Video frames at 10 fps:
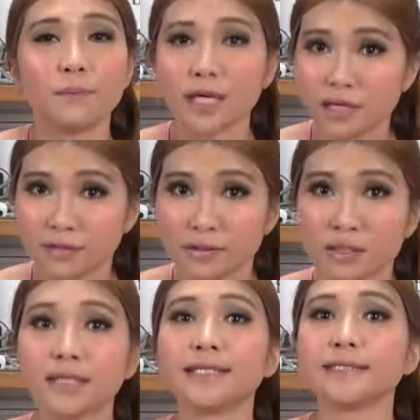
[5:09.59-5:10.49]
because
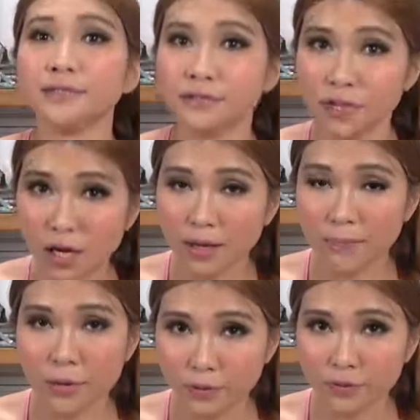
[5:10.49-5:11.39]
it's not
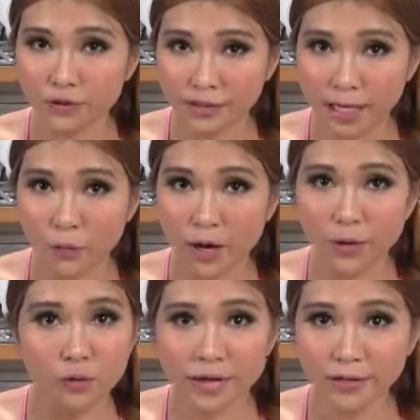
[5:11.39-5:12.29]
about pure
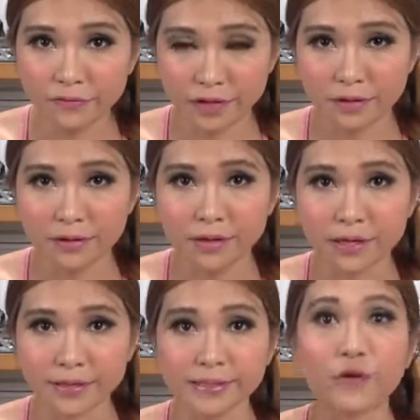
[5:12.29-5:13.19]
DIY or anything.
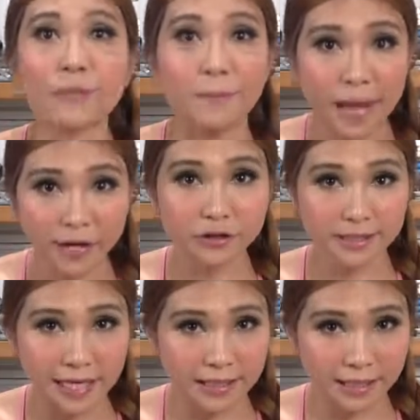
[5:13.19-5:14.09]
It's our Beggar
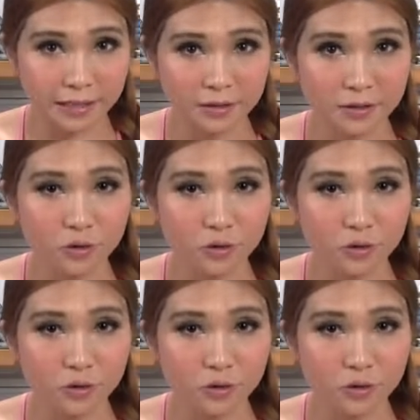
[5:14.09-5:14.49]
technique.